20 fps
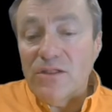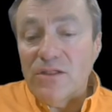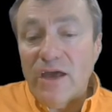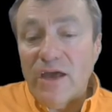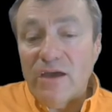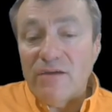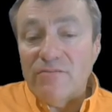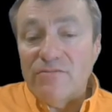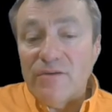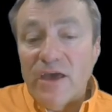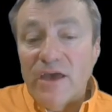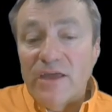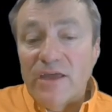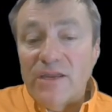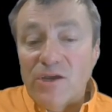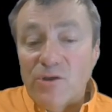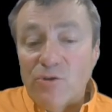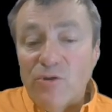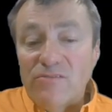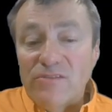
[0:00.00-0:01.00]
have an
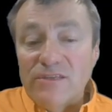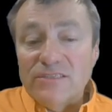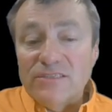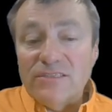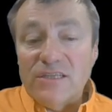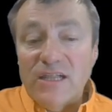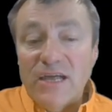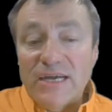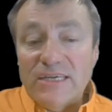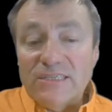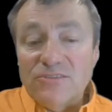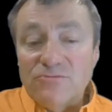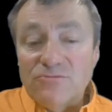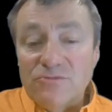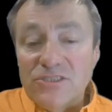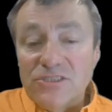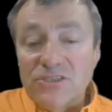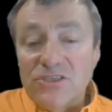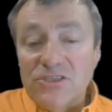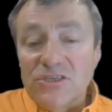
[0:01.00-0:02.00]
equivalence class
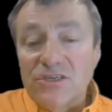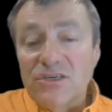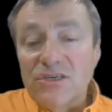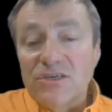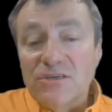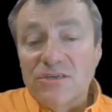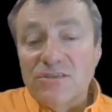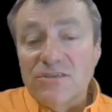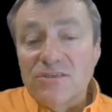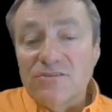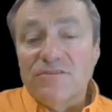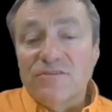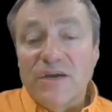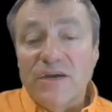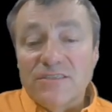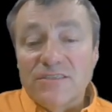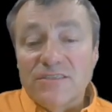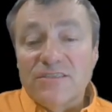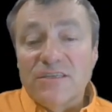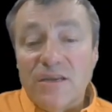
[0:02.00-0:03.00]
which
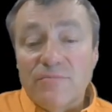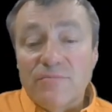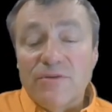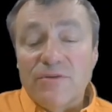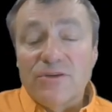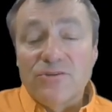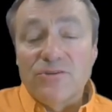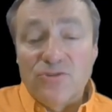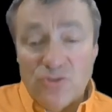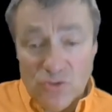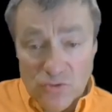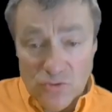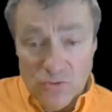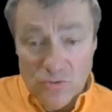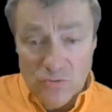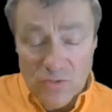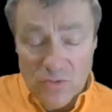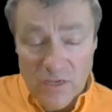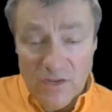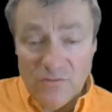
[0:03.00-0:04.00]
defines the number
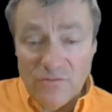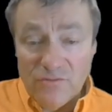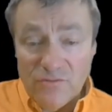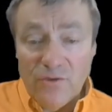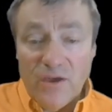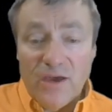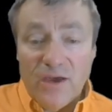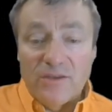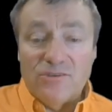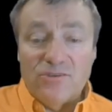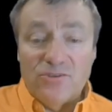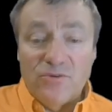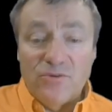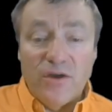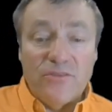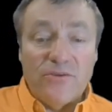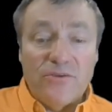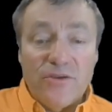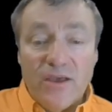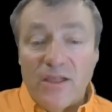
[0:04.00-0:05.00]
2. And if you had 2
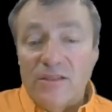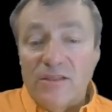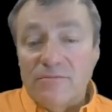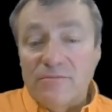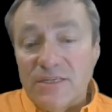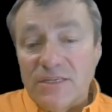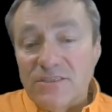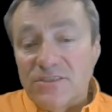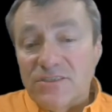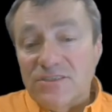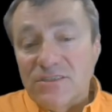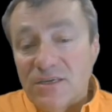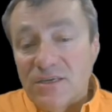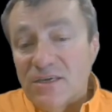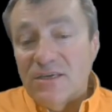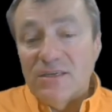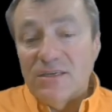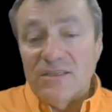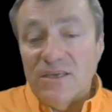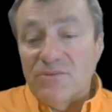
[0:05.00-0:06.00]
other elements,
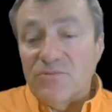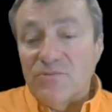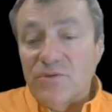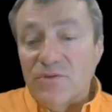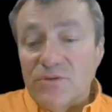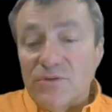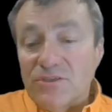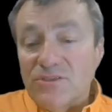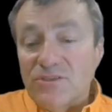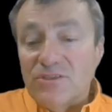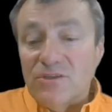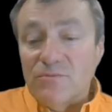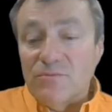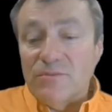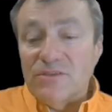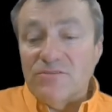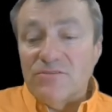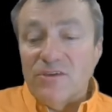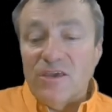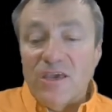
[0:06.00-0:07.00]
then we would still
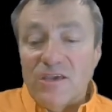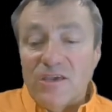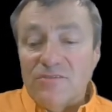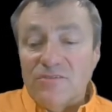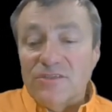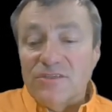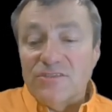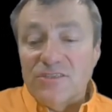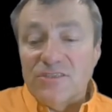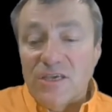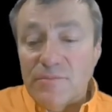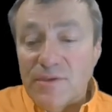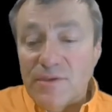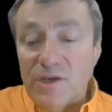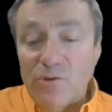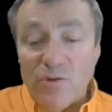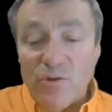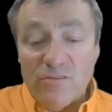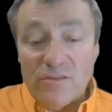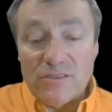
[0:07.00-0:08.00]
be thinking of the same
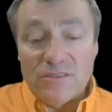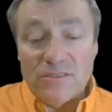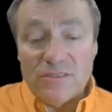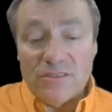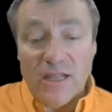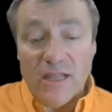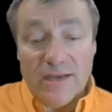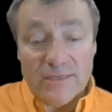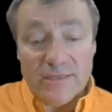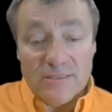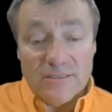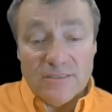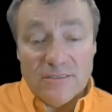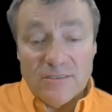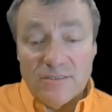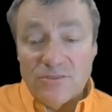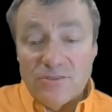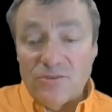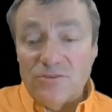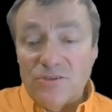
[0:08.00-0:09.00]
equivalence class.
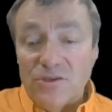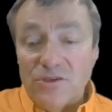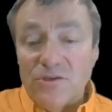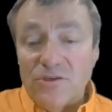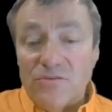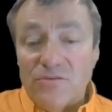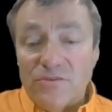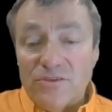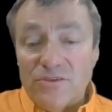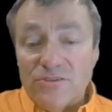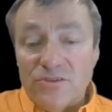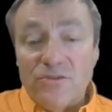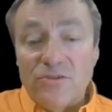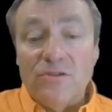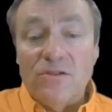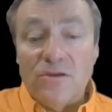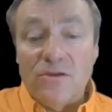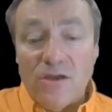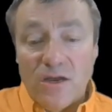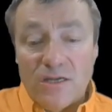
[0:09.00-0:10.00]
So it's a
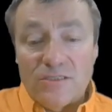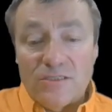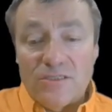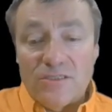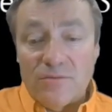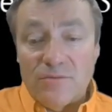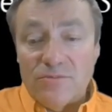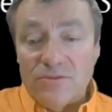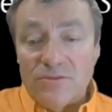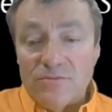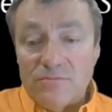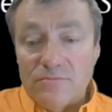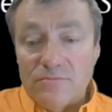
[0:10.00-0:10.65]
universal concept.